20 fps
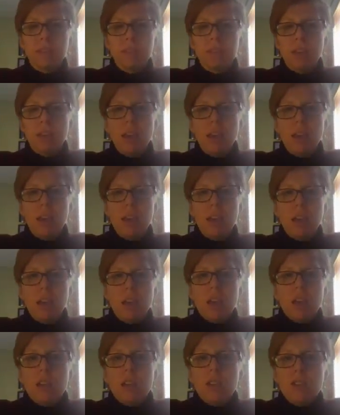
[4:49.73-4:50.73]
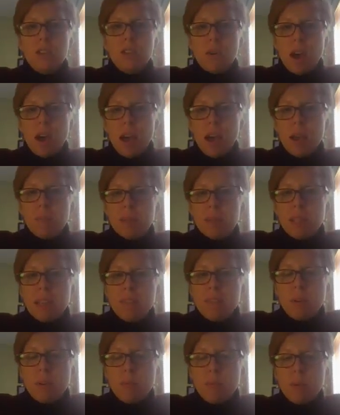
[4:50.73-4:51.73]
Okay, so I
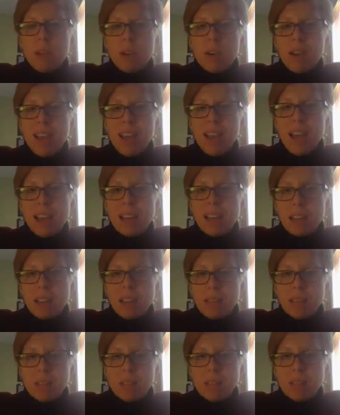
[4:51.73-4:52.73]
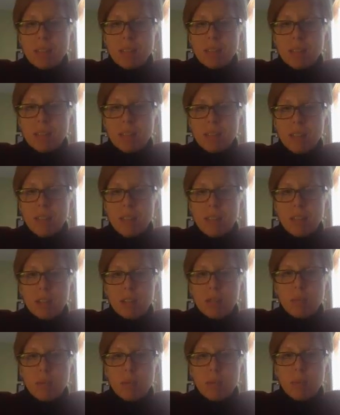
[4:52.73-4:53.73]
believe that we are adding in
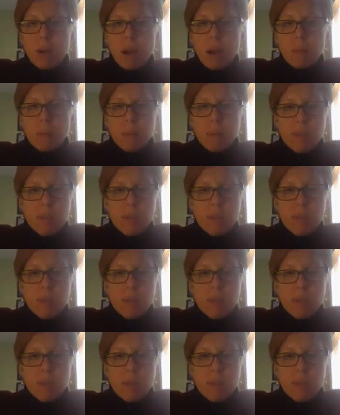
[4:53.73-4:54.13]
this word problem.